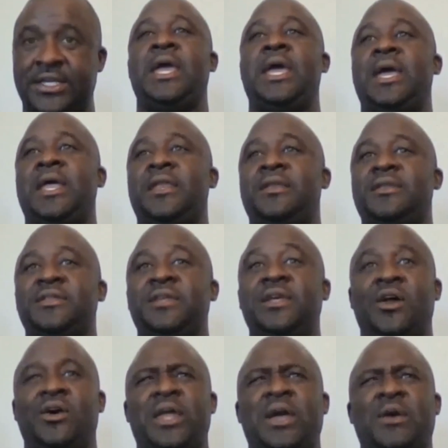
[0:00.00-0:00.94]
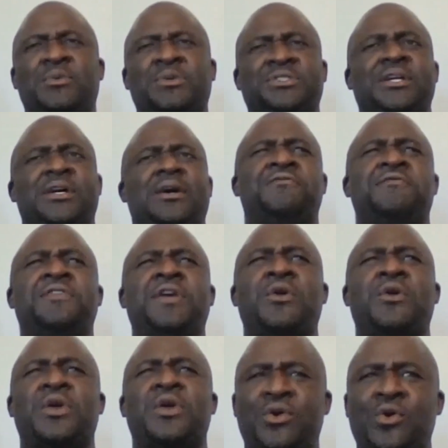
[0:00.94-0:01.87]
And, that was a
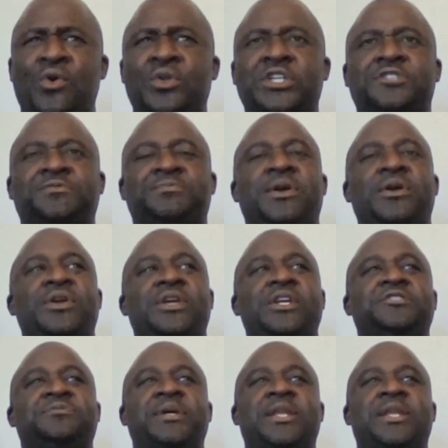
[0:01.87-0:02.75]
very cool experience,